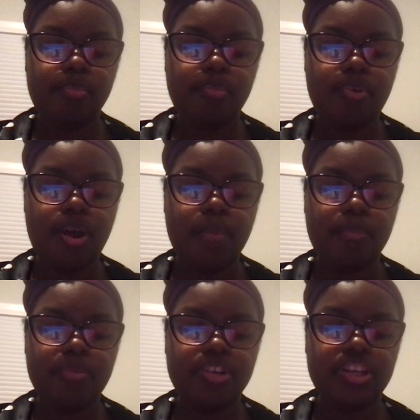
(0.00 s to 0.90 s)

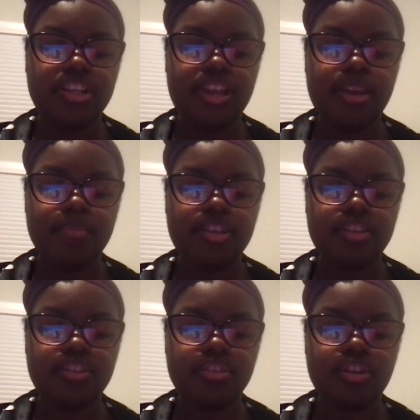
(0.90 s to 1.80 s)
properly
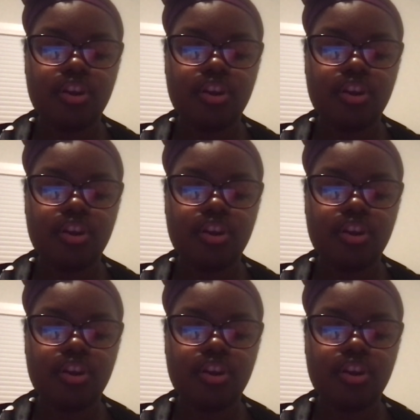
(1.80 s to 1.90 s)
damage.